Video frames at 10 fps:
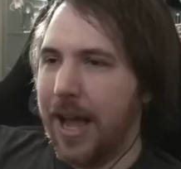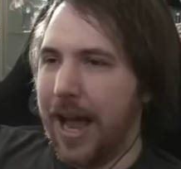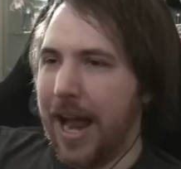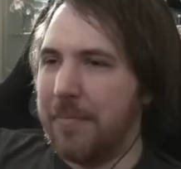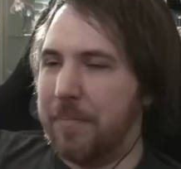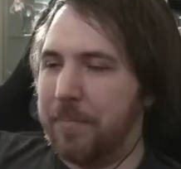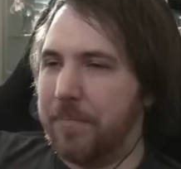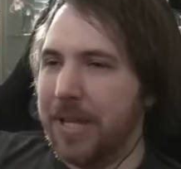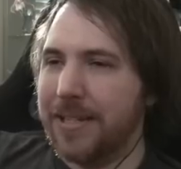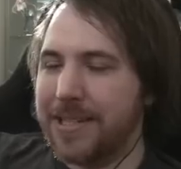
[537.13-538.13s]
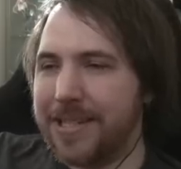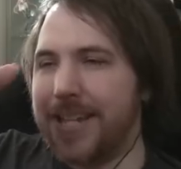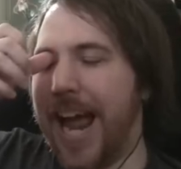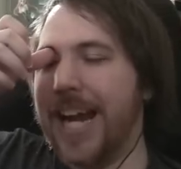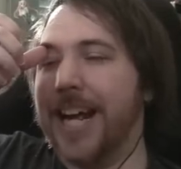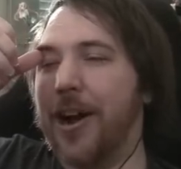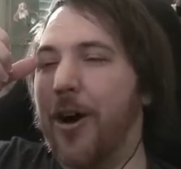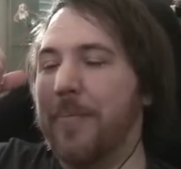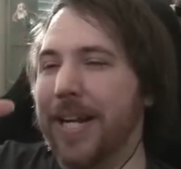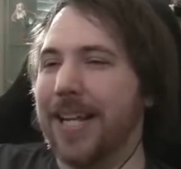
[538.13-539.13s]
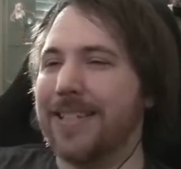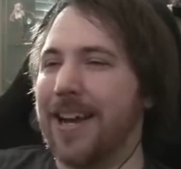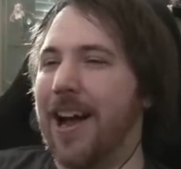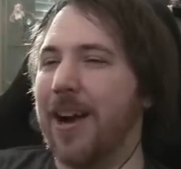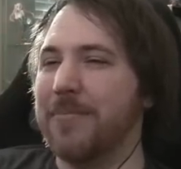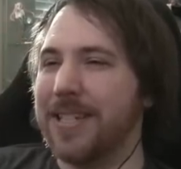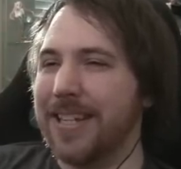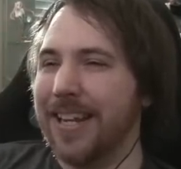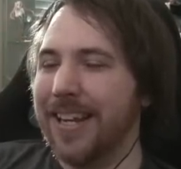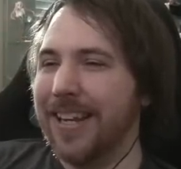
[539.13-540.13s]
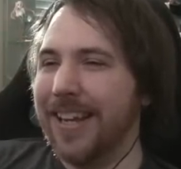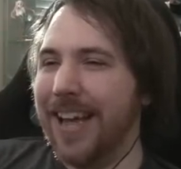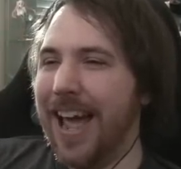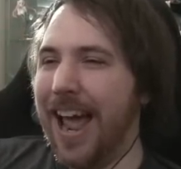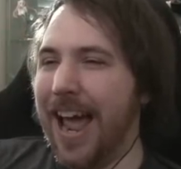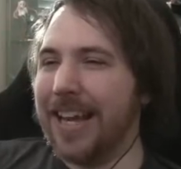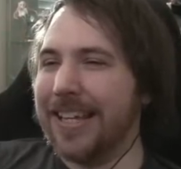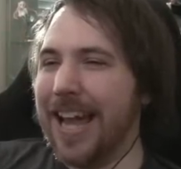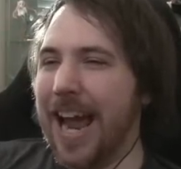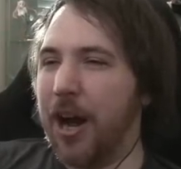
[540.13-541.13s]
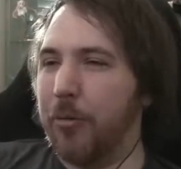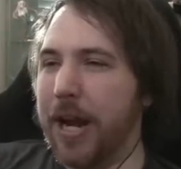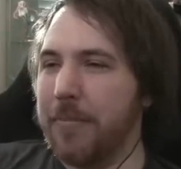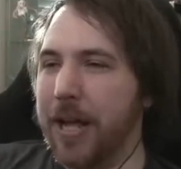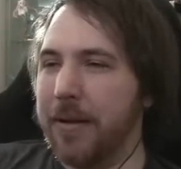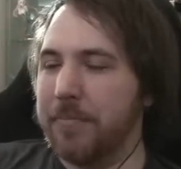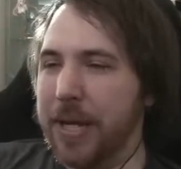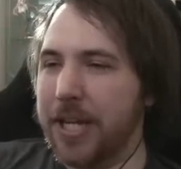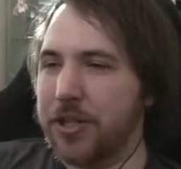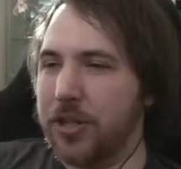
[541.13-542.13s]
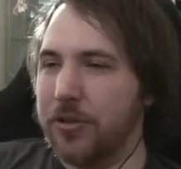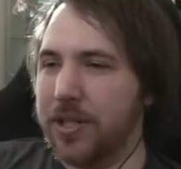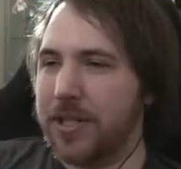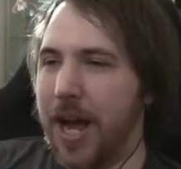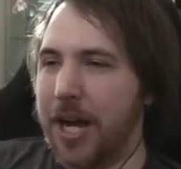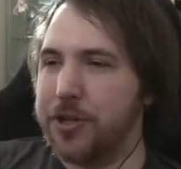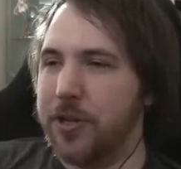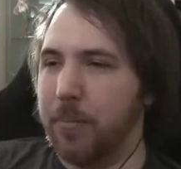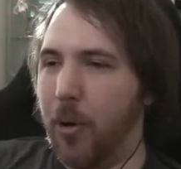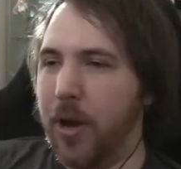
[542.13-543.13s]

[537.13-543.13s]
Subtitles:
Hey, Psyduck opening its arms. Heck yeah. Oh, wait a minute. Pikachu, you just dodged your